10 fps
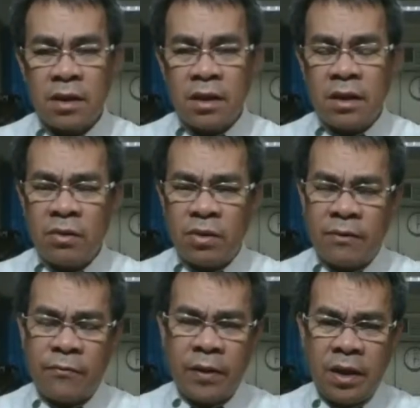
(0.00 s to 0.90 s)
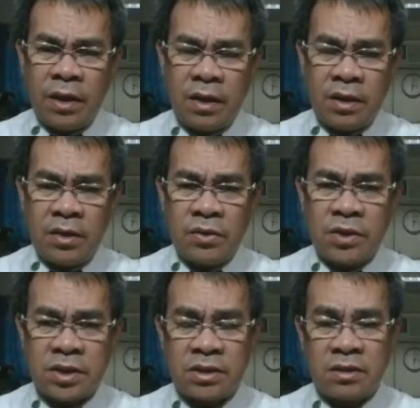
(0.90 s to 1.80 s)
Now if we
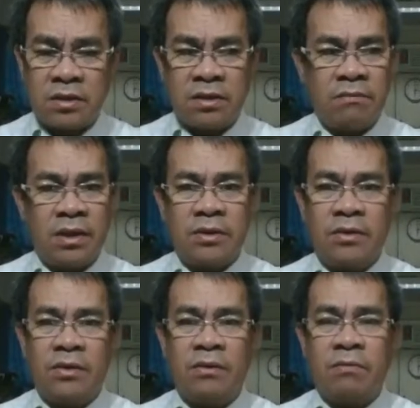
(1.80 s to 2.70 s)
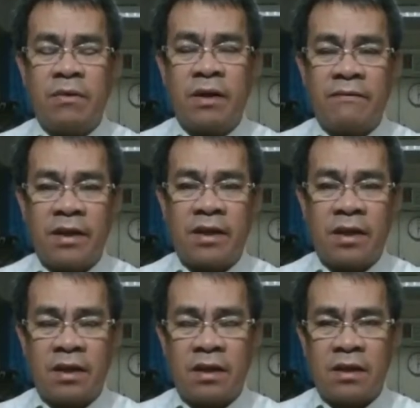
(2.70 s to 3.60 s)
use the method of
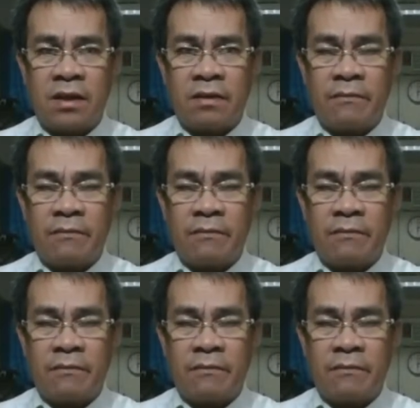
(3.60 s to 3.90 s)
graphical